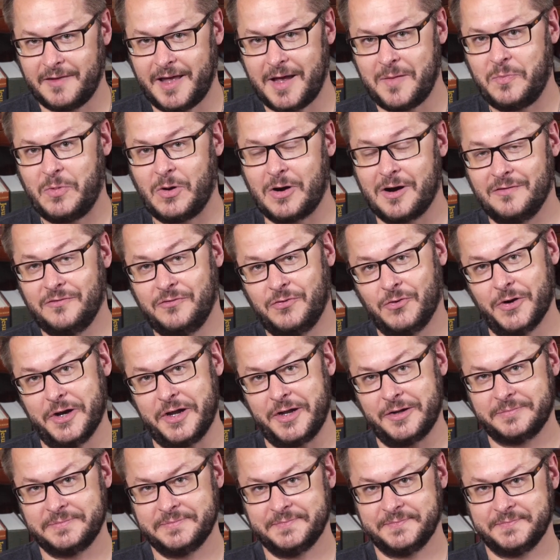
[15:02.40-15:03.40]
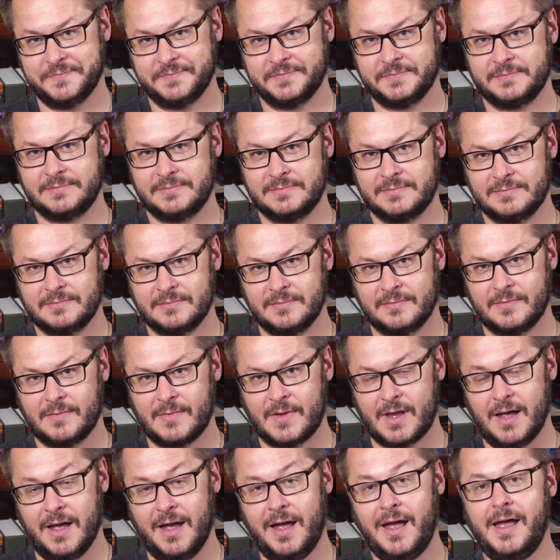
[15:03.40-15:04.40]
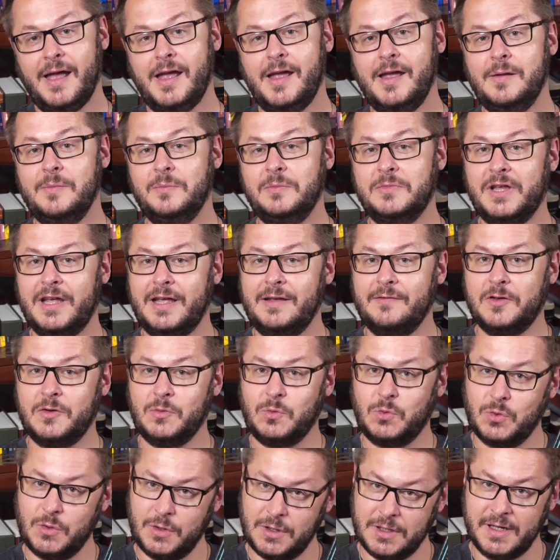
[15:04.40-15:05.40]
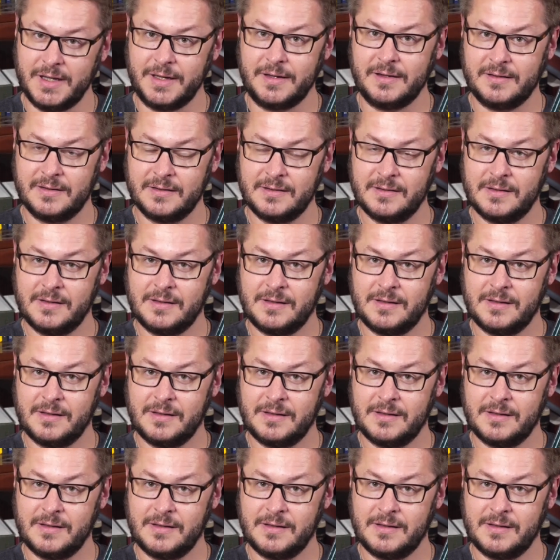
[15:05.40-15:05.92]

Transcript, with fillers: of that part for you. I'm David Wood,